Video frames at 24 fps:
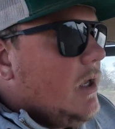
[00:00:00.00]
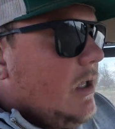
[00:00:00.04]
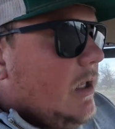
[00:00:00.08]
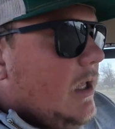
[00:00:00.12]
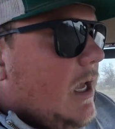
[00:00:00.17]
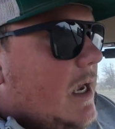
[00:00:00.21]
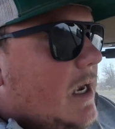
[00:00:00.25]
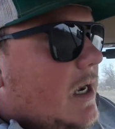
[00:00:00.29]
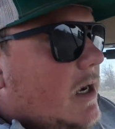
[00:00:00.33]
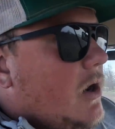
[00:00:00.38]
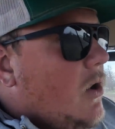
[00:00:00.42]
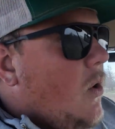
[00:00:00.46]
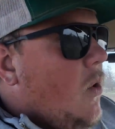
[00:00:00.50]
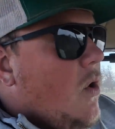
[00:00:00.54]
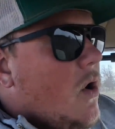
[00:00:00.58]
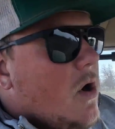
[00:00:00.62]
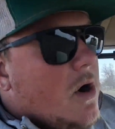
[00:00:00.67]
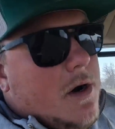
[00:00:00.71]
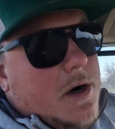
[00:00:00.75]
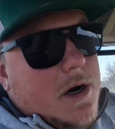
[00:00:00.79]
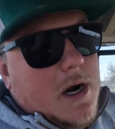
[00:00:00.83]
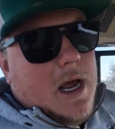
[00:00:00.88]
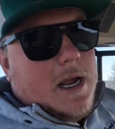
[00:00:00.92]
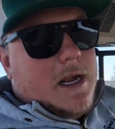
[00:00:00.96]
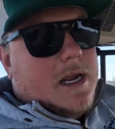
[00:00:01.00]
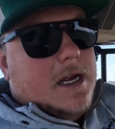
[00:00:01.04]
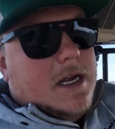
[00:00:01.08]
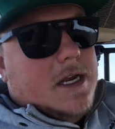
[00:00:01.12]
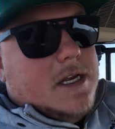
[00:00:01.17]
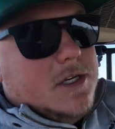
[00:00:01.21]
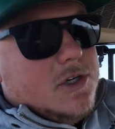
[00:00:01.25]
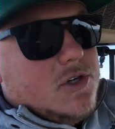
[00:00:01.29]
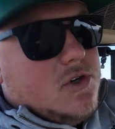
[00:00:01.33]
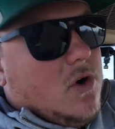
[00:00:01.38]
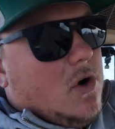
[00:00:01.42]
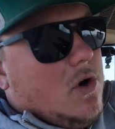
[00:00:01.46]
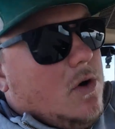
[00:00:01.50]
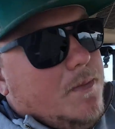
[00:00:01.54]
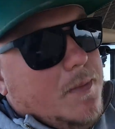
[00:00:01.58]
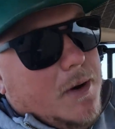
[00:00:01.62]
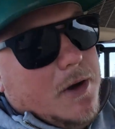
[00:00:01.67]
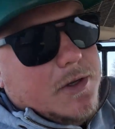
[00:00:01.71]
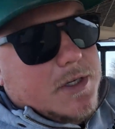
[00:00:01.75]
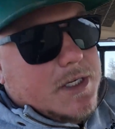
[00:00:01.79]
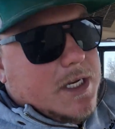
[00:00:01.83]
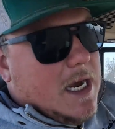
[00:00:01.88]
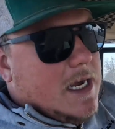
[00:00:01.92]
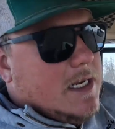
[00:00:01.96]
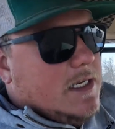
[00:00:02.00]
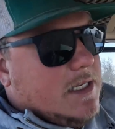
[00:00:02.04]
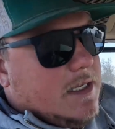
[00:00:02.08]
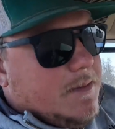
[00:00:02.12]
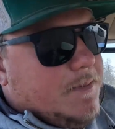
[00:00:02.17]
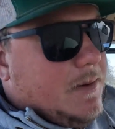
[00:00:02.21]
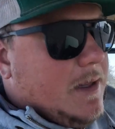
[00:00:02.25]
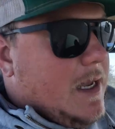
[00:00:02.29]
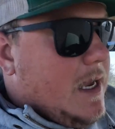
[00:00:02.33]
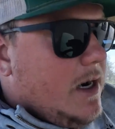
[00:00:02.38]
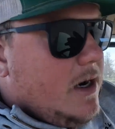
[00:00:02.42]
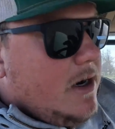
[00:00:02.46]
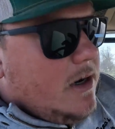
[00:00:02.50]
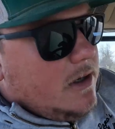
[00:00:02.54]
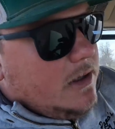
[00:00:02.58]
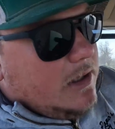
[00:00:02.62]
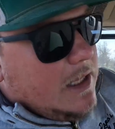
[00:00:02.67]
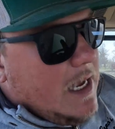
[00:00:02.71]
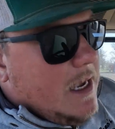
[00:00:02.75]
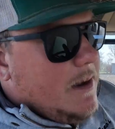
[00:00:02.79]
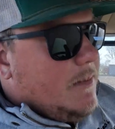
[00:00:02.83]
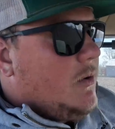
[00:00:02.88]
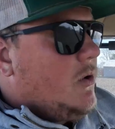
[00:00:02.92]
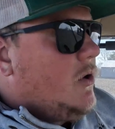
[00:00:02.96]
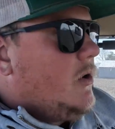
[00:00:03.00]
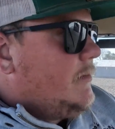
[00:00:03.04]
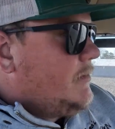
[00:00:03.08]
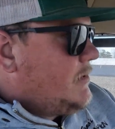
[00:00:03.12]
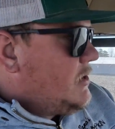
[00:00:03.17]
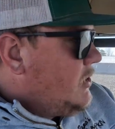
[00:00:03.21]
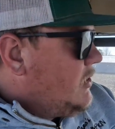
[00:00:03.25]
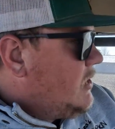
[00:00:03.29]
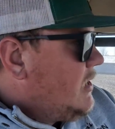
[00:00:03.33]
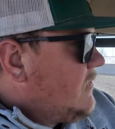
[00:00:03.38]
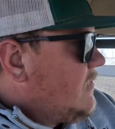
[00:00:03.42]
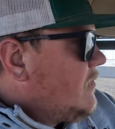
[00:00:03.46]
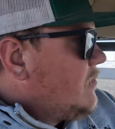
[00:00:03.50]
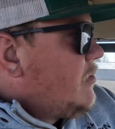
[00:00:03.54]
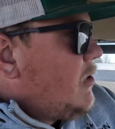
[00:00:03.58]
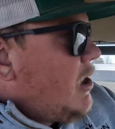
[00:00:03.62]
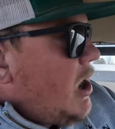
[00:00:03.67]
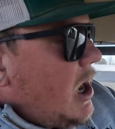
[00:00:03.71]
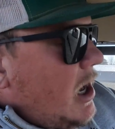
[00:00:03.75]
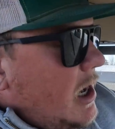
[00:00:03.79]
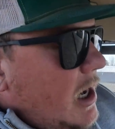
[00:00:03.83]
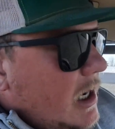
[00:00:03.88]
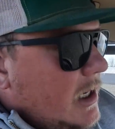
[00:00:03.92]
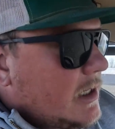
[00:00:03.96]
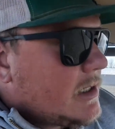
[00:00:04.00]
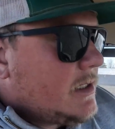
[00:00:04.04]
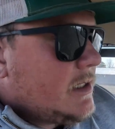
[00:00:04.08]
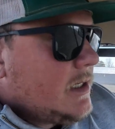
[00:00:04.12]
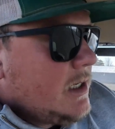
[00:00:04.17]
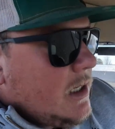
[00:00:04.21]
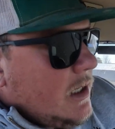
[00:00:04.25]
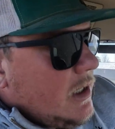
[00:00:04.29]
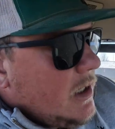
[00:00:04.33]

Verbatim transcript: Like corn, I can control both sides of the planter, to label on two different products,